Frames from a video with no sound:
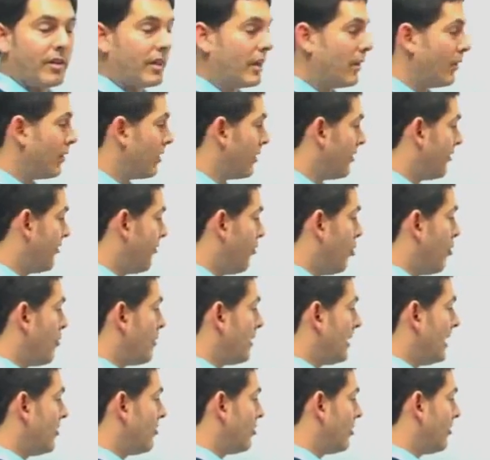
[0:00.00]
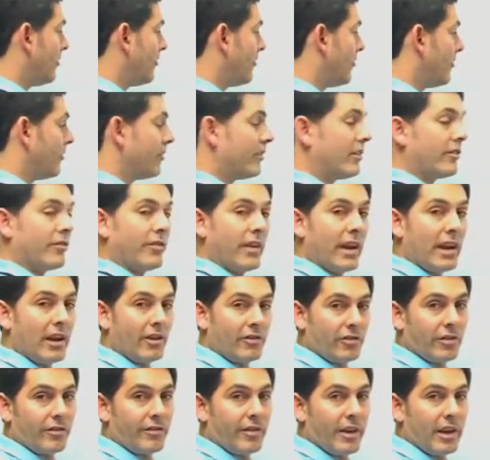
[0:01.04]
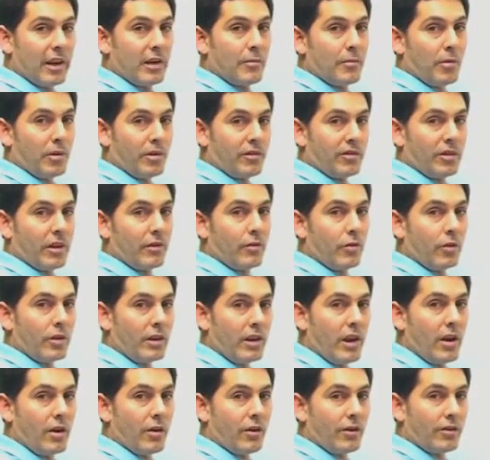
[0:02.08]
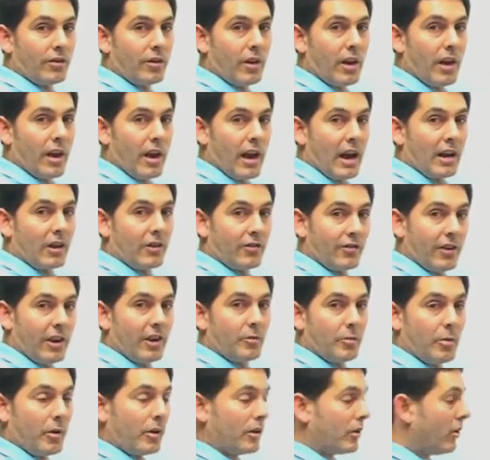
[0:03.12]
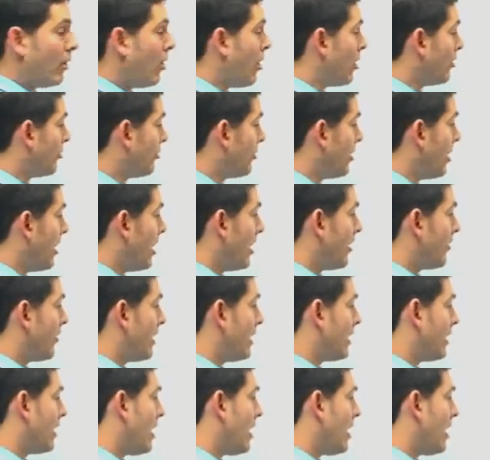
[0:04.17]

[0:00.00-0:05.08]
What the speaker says: There was a formulation phase for Facebook several years as Facebook launched that